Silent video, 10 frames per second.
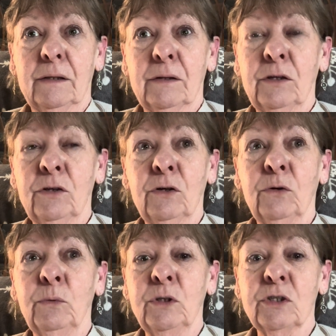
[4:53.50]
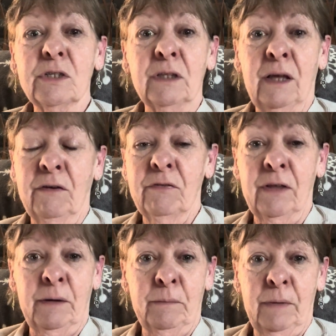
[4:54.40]
we just love
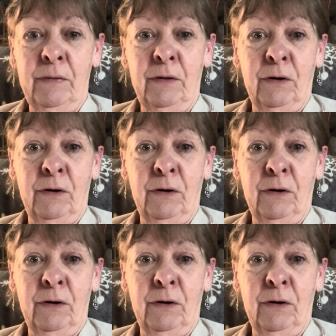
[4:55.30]
them, and